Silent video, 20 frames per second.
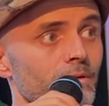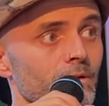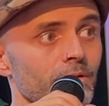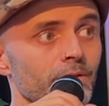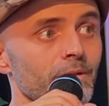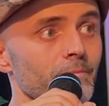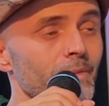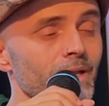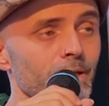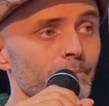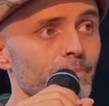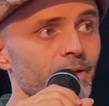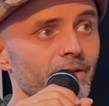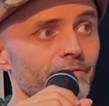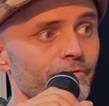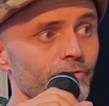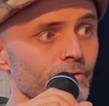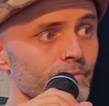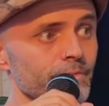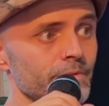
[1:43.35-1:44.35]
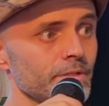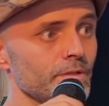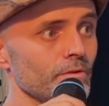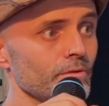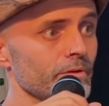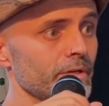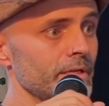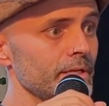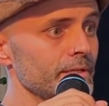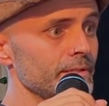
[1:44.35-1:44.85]
the many platforms that
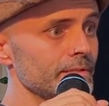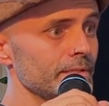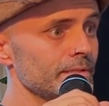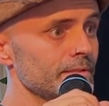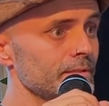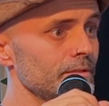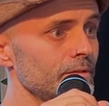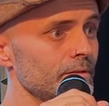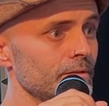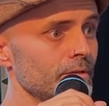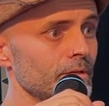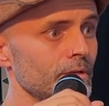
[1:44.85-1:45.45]
already existed.